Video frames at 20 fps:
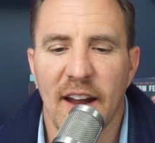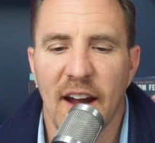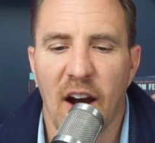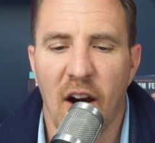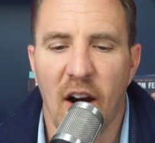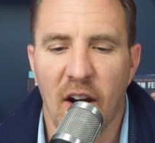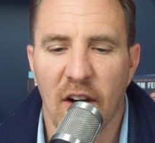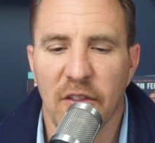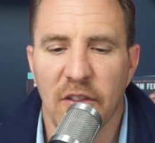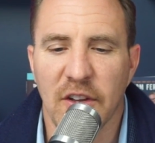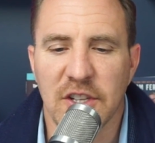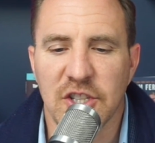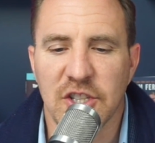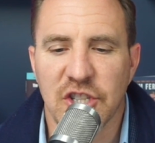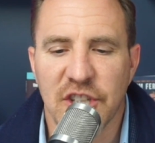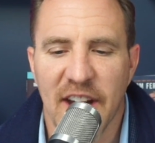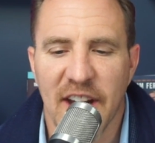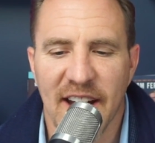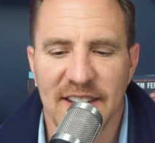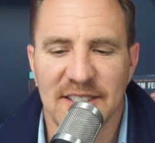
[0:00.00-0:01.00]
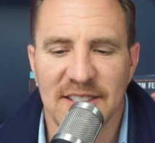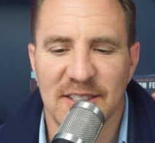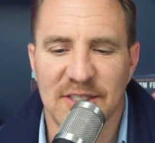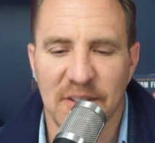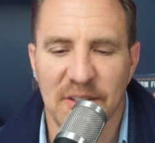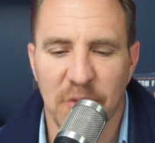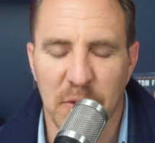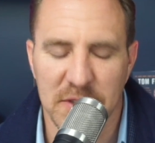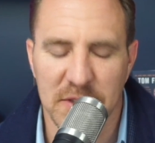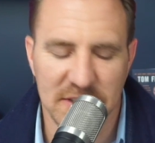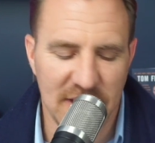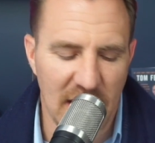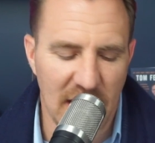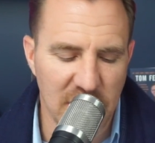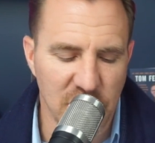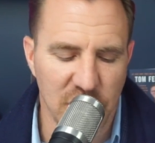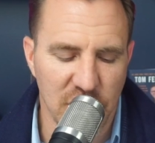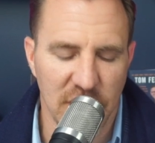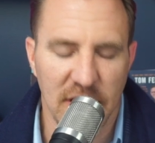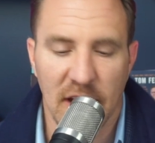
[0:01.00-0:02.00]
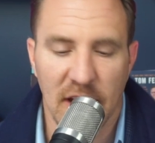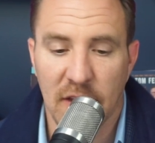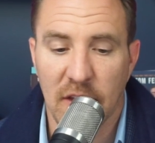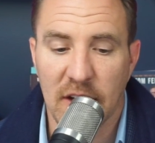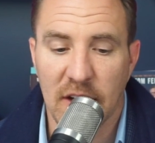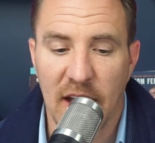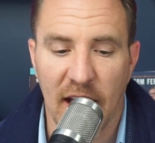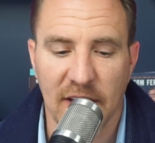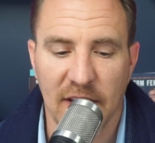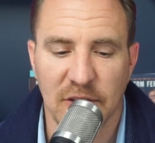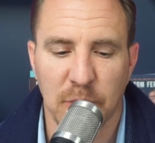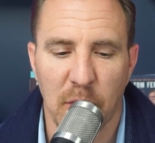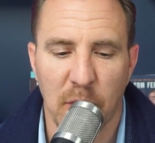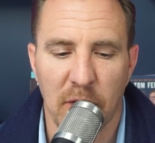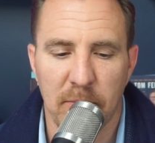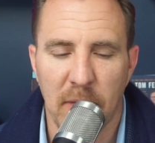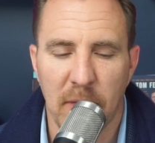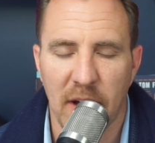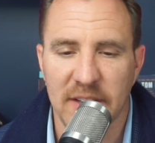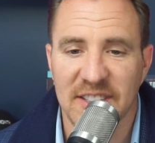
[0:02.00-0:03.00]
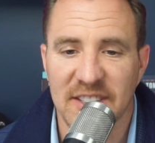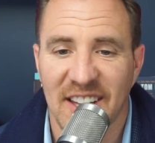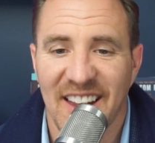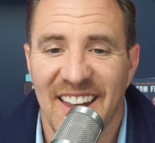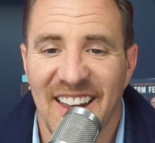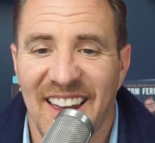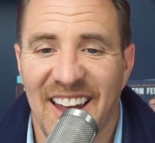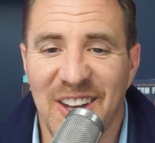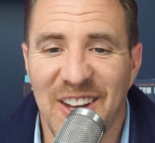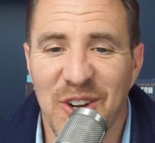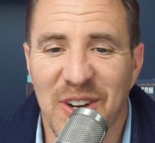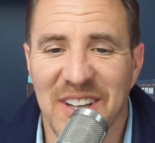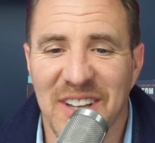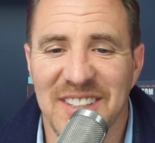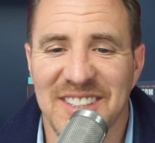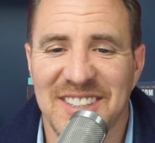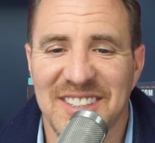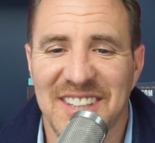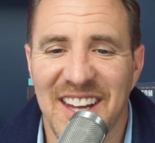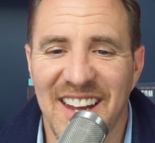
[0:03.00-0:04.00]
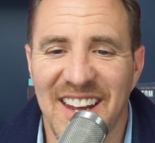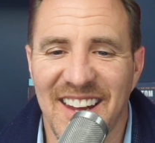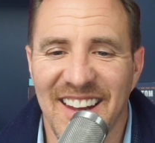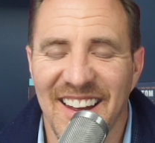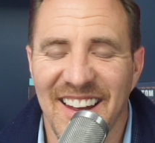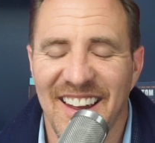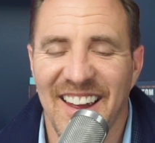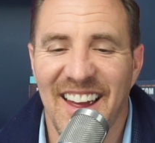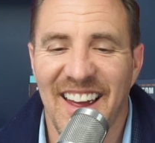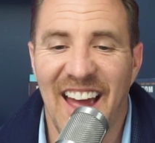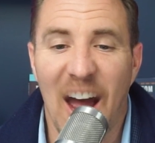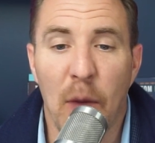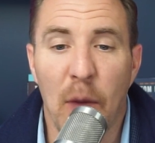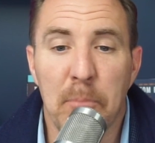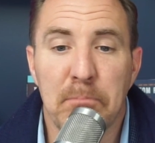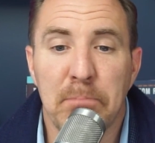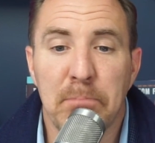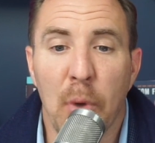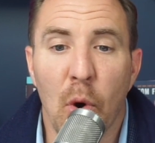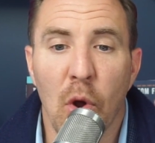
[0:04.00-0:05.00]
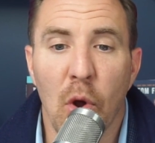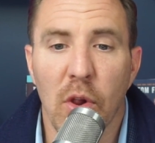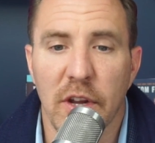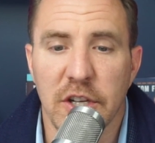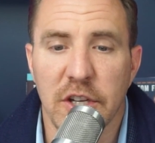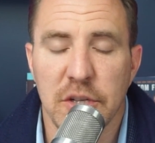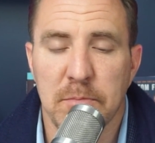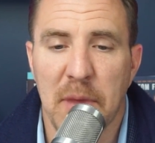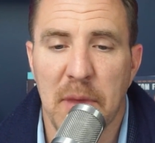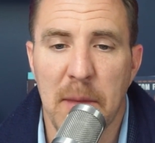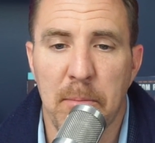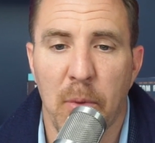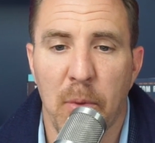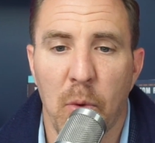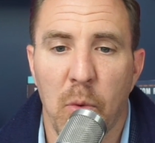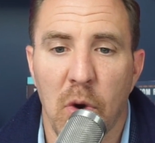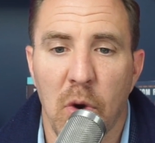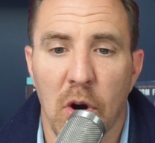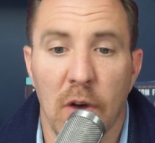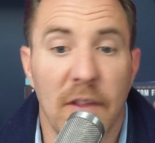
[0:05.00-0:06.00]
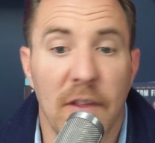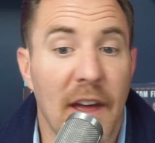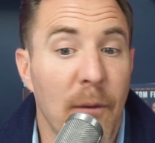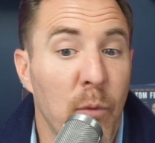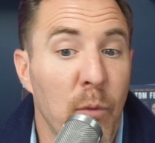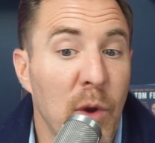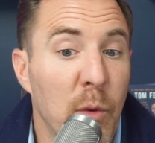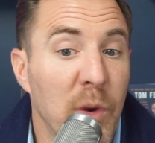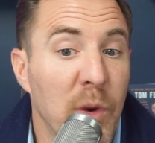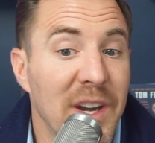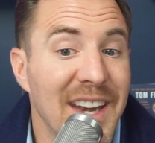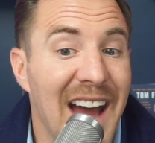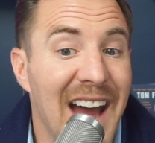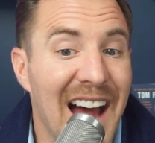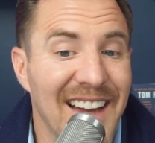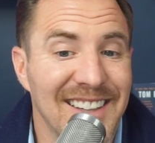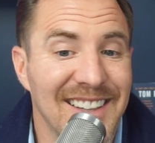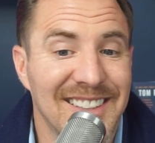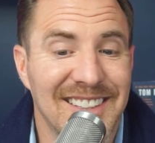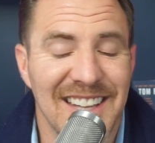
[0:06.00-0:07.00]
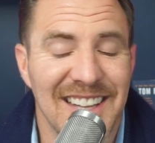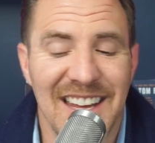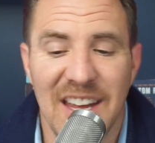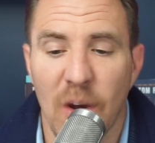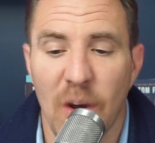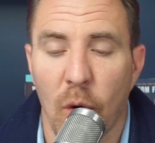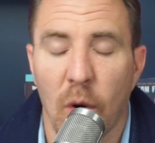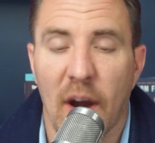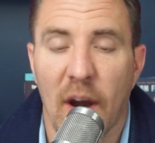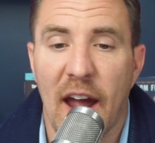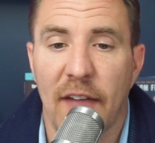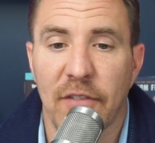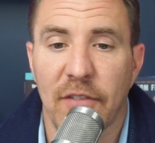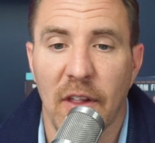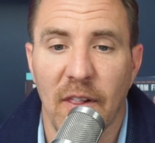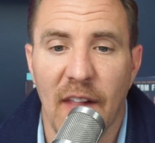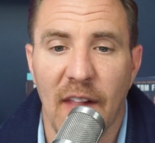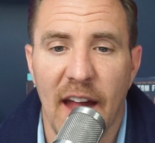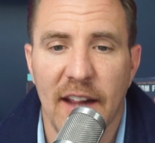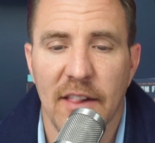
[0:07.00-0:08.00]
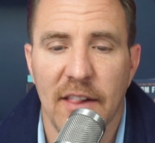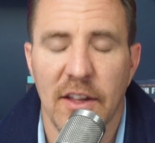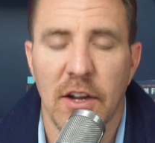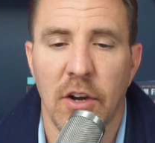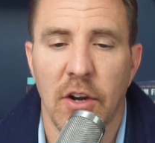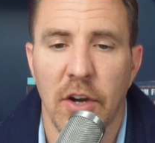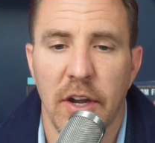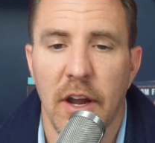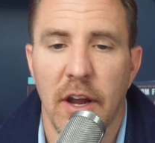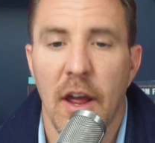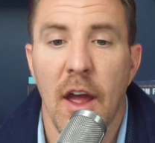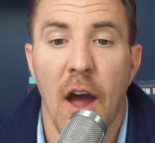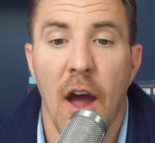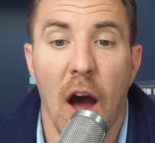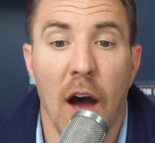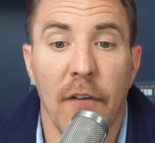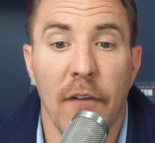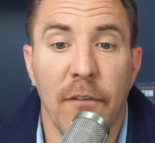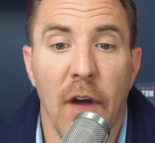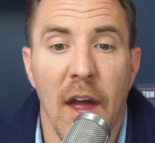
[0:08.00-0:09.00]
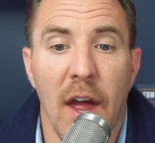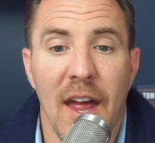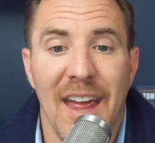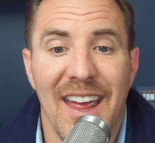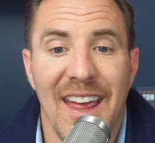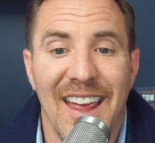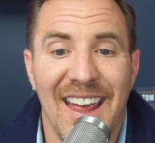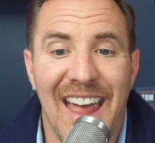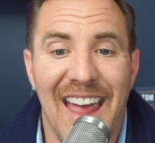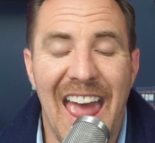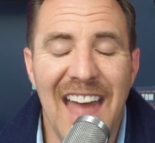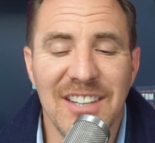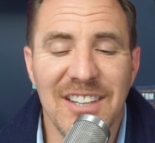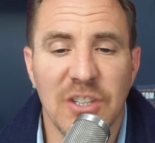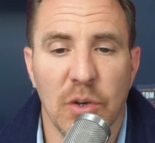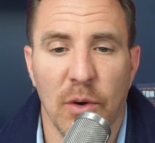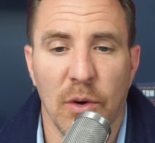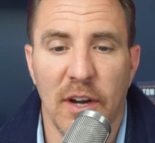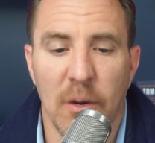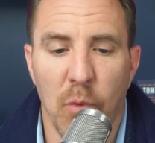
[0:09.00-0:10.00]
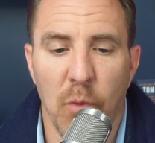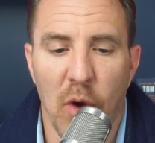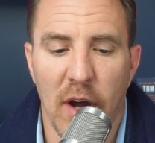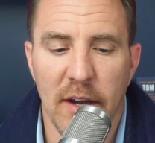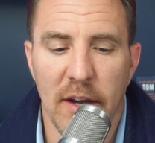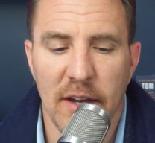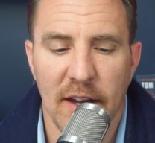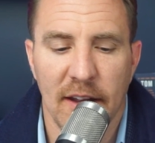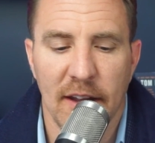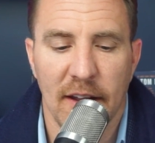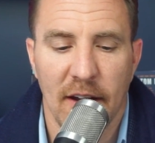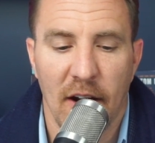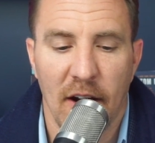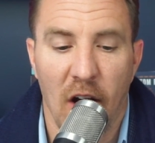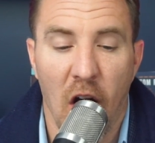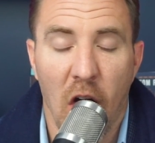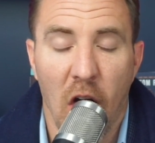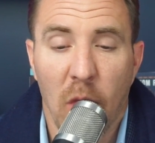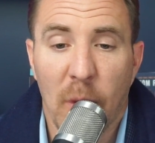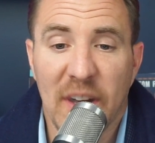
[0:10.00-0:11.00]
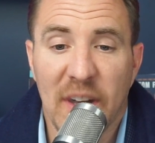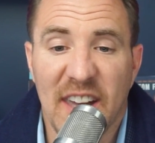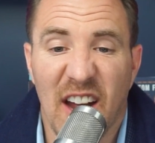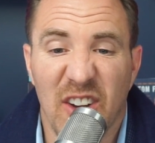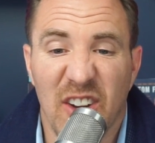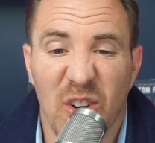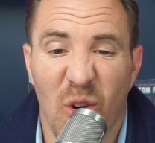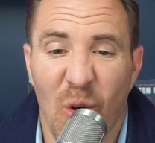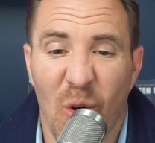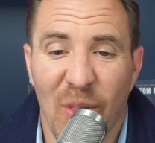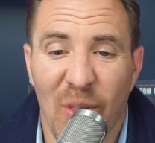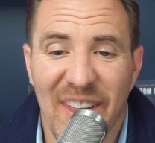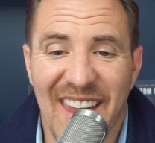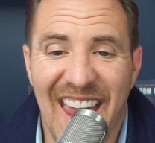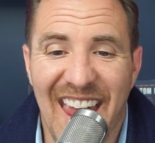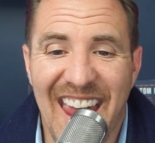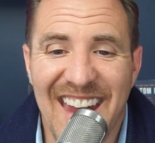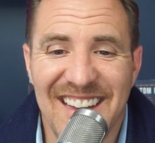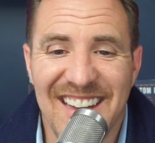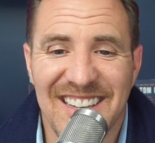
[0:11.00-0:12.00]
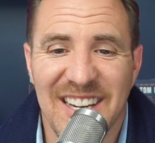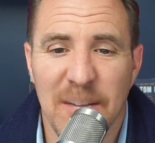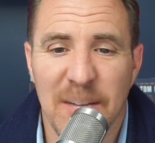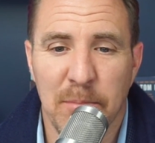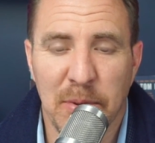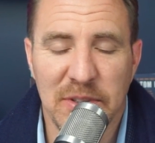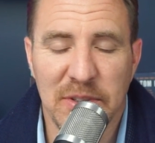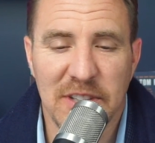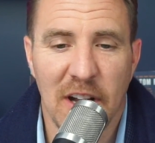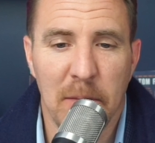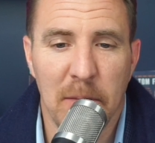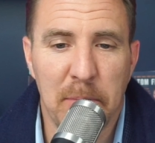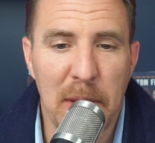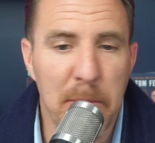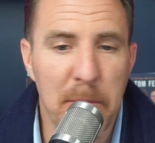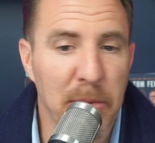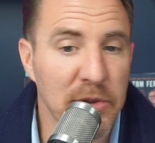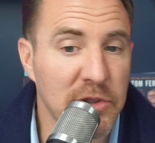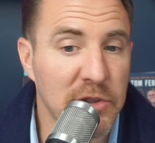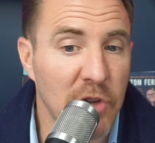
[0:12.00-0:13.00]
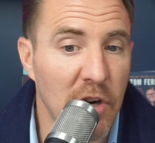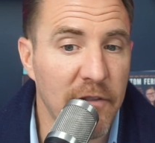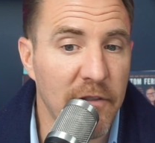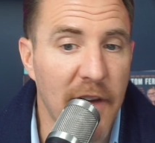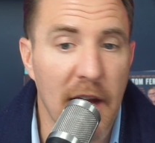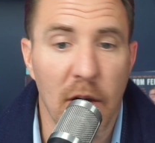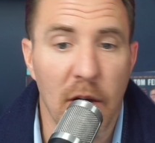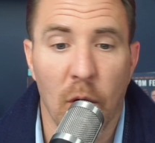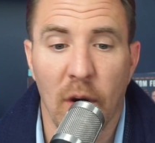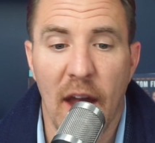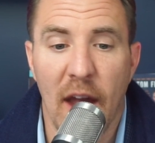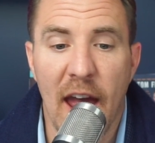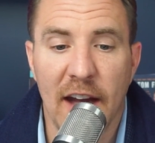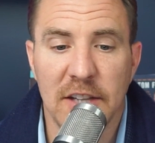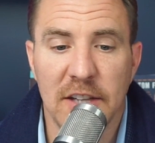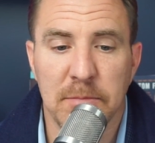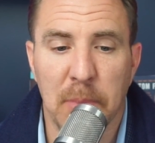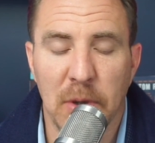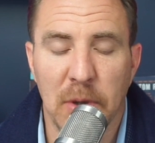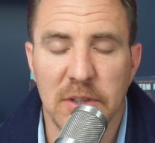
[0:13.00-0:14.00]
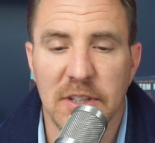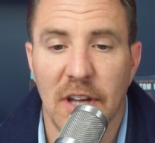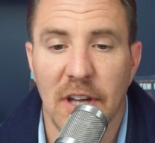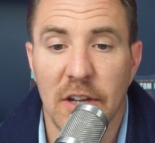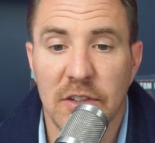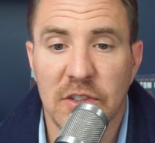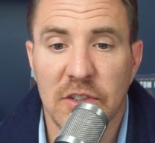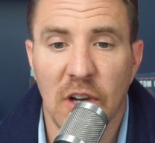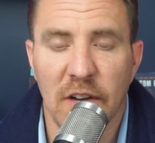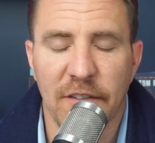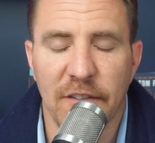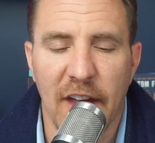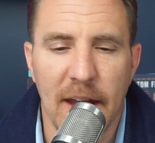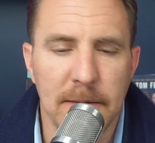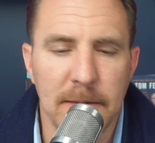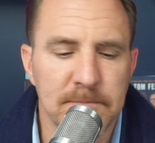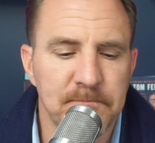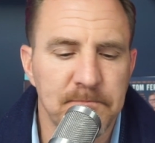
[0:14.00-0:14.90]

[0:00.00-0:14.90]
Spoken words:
are the chances of a recession in the next 12 months? And you can see how bullish people were that we would not see or have the likelihood of entering one, all the way down to only 18% of people surveyed or experts surveyed